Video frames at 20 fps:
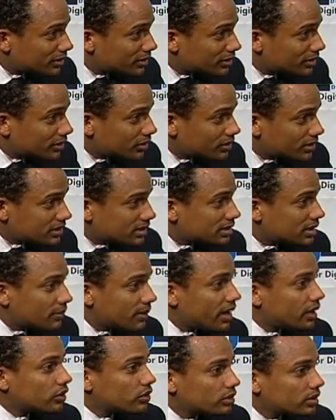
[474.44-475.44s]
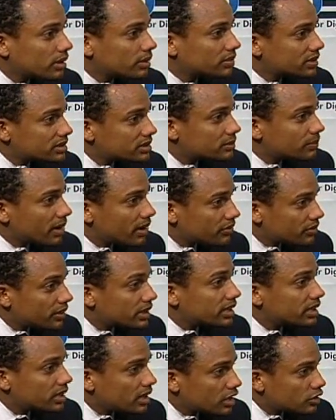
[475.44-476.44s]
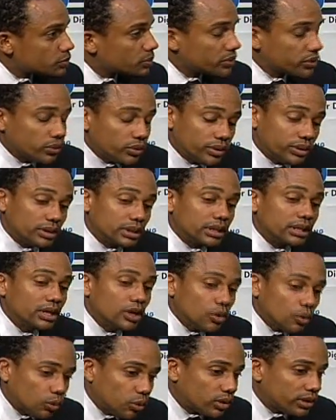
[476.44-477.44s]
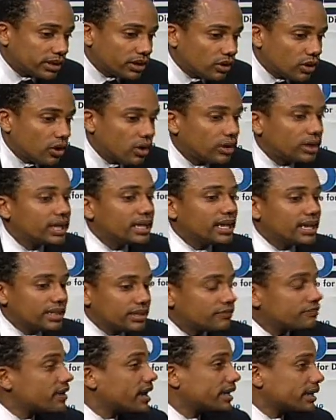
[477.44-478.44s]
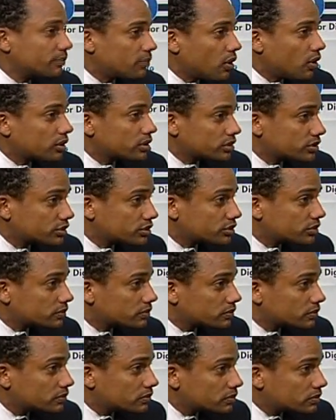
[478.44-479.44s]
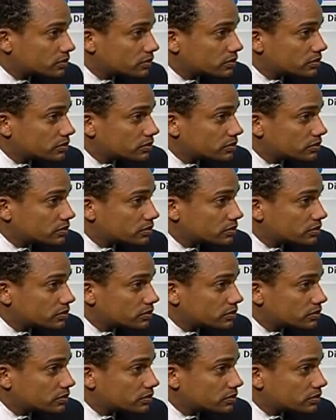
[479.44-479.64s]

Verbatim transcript: You know, this isn't about hookup. This is about thinking entrepreneurially, working hard, and then finding partners. Okay.